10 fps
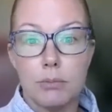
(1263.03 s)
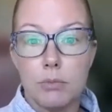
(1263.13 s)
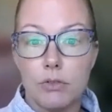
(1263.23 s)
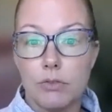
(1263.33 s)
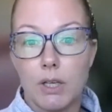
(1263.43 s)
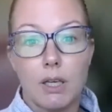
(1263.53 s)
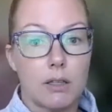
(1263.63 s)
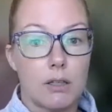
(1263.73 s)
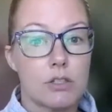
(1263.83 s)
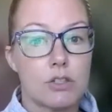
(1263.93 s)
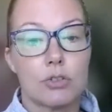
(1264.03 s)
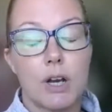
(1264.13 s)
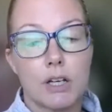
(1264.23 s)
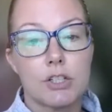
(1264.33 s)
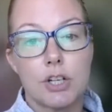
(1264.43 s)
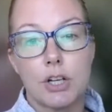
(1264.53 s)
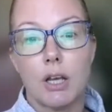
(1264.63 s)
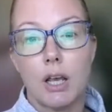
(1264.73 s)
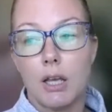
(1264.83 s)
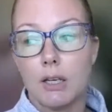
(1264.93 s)
moving in this
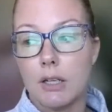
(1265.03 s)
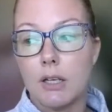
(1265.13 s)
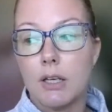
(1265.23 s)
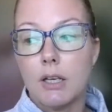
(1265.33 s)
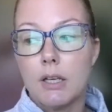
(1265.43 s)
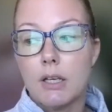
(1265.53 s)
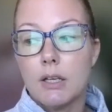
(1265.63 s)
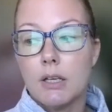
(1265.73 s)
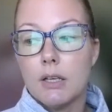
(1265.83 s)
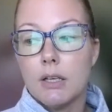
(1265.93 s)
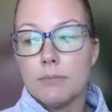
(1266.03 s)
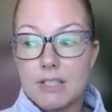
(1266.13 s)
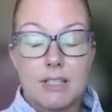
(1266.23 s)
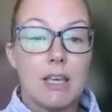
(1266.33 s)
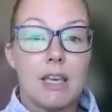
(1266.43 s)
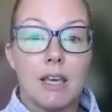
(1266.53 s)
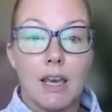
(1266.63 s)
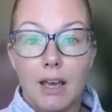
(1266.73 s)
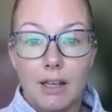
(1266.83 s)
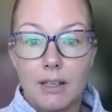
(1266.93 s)
direction and
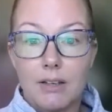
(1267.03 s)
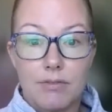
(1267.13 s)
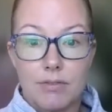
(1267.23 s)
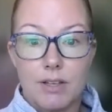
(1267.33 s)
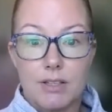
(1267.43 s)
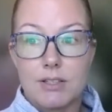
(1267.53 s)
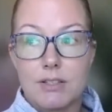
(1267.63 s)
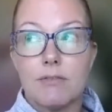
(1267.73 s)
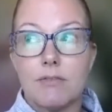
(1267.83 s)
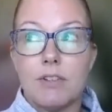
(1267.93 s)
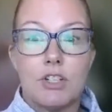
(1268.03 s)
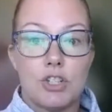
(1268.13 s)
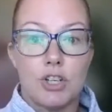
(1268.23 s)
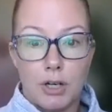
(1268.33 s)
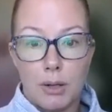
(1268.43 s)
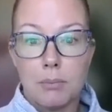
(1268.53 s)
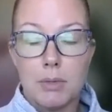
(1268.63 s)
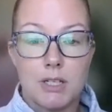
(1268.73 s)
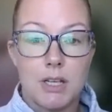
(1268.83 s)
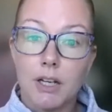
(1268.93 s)
seeing any of this vision
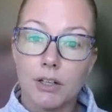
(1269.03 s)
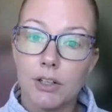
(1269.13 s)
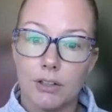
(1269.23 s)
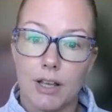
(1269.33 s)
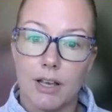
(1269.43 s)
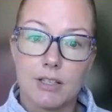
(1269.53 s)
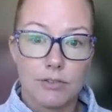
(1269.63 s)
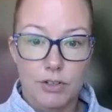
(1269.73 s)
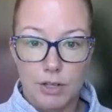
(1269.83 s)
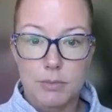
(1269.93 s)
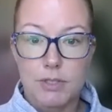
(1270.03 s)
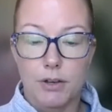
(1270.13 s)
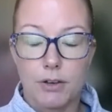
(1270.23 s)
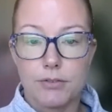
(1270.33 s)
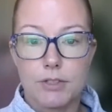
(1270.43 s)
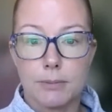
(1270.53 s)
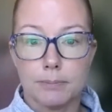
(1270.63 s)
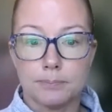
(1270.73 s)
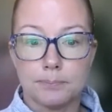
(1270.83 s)
materialize for themselves.